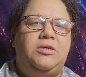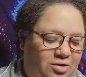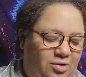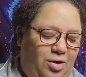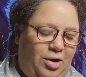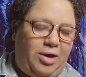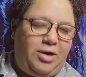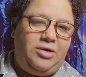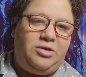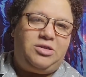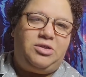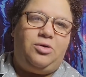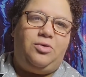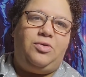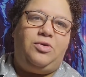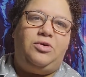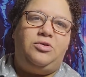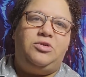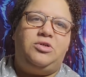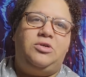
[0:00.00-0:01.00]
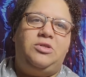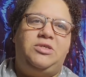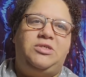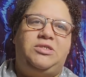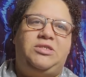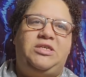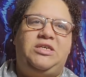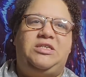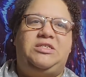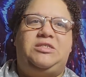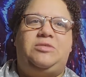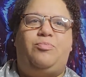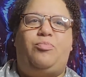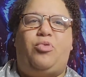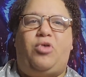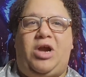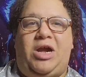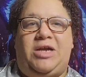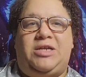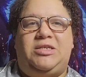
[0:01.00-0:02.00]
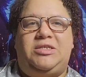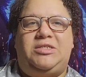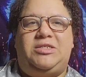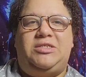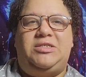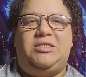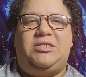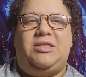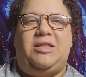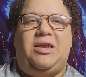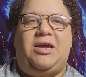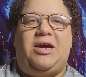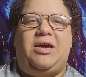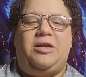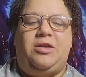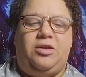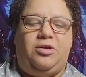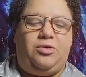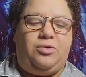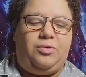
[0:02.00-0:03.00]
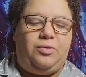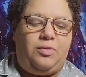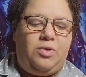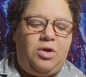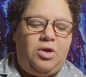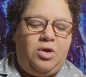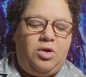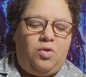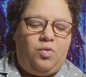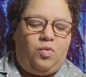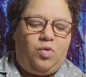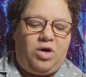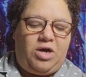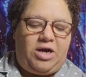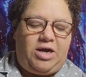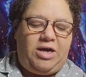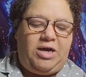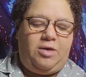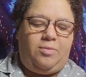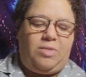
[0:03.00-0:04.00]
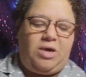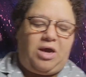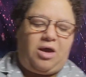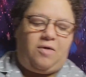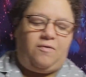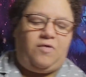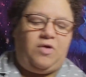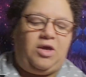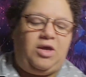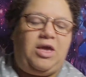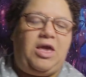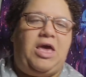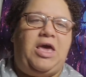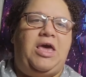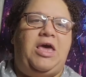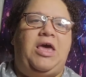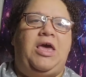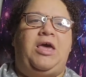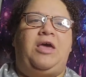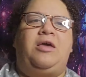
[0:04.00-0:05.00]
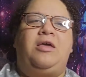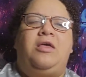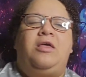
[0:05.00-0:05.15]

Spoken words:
Okay, so those are the 6 practices that I do when I am having a